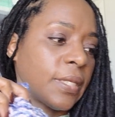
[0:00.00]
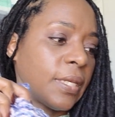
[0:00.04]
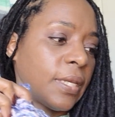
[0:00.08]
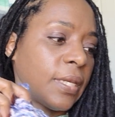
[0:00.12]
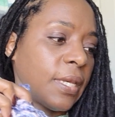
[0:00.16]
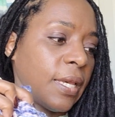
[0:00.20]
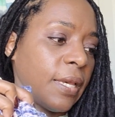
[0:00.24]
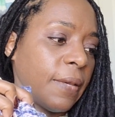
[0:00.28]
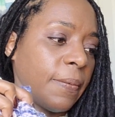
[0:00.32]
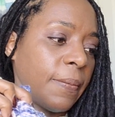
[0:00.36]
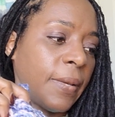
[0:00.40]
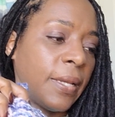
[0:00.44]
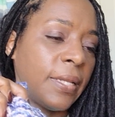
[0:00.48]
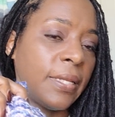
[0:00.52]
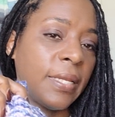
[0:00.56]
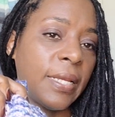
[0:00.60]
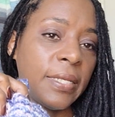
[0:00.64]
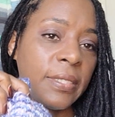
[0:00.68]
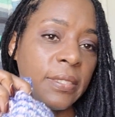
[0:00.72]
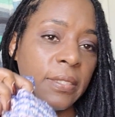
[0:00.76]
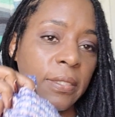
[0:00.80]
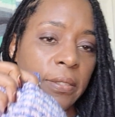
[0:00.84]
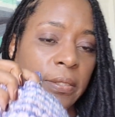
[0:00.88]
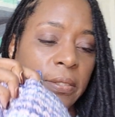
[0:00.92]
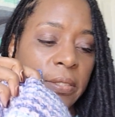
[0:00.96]
I have my
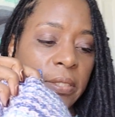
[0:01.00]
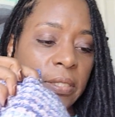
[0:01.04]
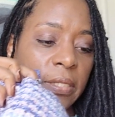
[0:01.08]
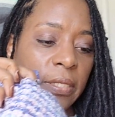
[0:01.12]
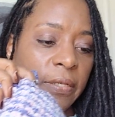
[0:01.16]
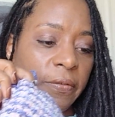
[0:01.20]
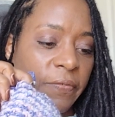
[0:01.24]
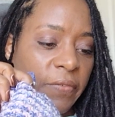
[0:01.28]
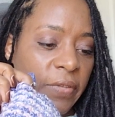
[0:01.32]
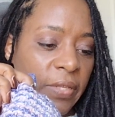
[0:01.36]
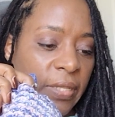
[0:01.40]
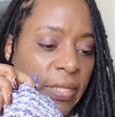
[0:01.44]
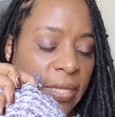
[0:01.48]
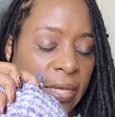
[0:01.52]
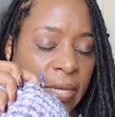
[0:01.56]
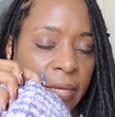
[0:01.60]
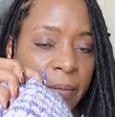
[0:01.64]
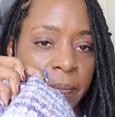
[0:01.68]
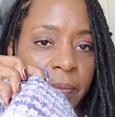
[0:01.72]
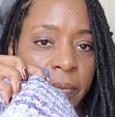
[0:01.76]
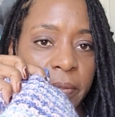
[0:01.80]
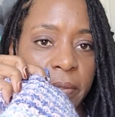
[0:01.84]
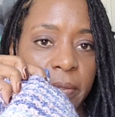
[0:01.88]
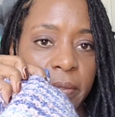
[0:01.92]
nice little selfie lamp.